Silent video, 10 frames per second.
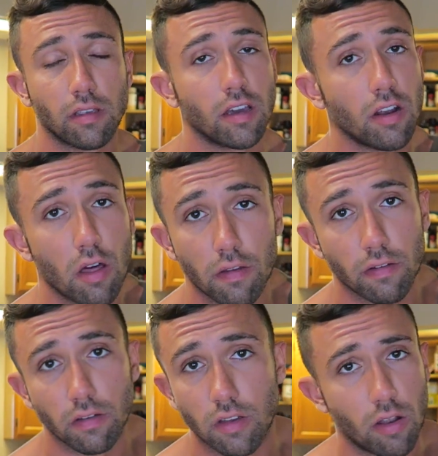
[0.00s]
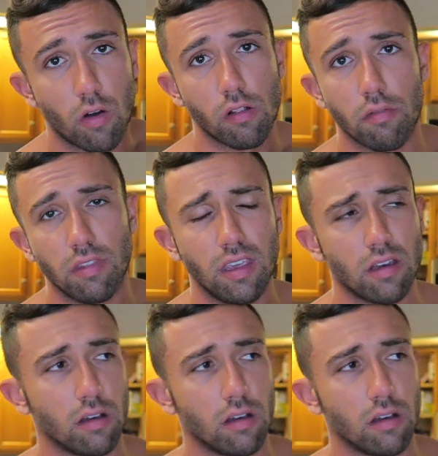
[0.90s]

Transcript: cut all the, cut all of the